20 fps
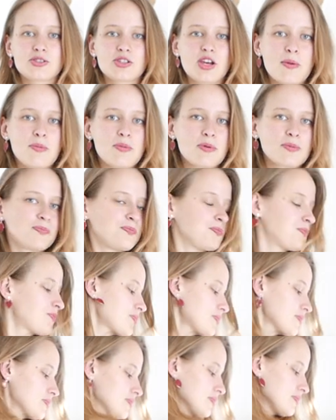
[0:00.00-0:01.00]
Top
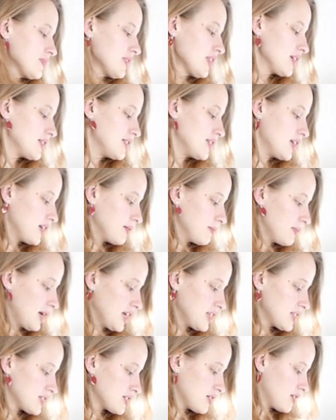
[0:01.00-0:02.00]
that I
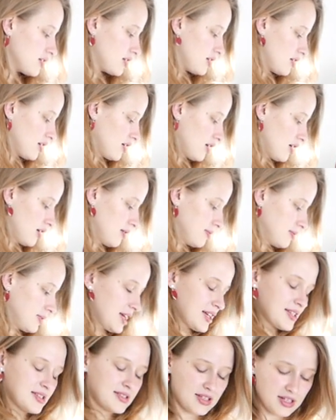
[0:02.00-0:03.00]
made last